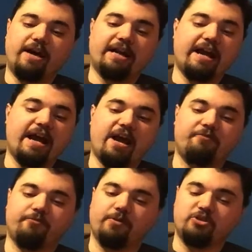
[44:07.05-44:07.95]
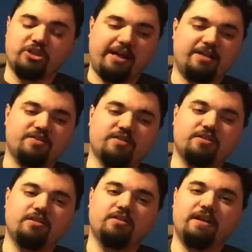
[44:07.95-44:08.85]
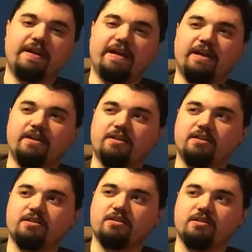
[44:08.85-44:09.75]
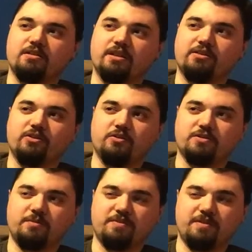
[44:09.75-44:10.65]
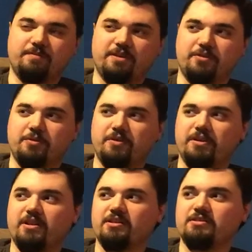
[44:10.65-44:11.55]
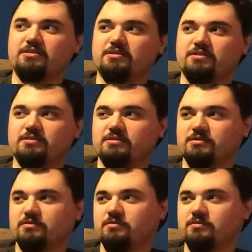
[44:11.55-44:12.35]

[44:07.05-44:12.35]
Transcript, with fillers: That half for Jackson and that little something something I threw. Yeah.